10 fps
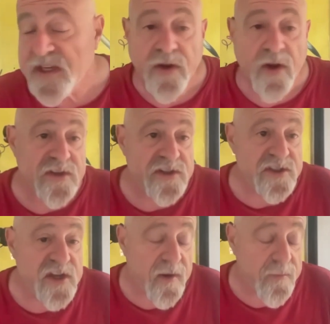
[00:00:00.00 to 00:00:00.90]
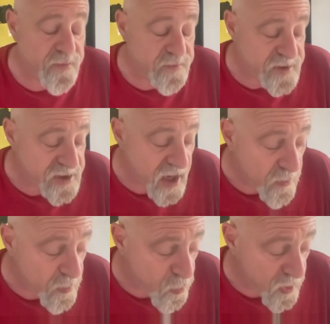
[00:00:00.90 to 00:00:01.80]
This is stock
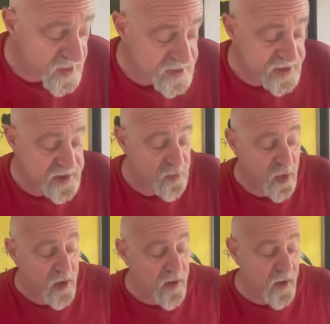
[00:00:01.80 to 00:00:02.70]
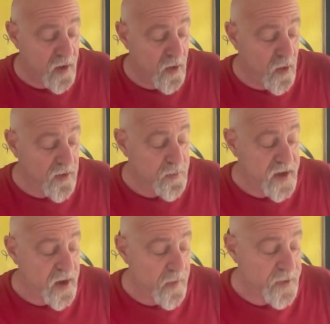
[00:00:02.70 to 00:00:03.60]
reporting season where all the
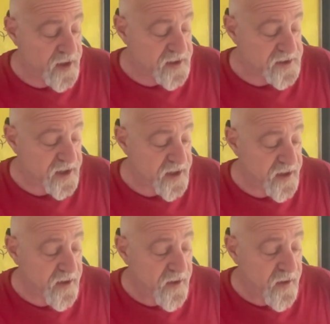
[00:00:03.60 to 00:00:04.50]
big companies in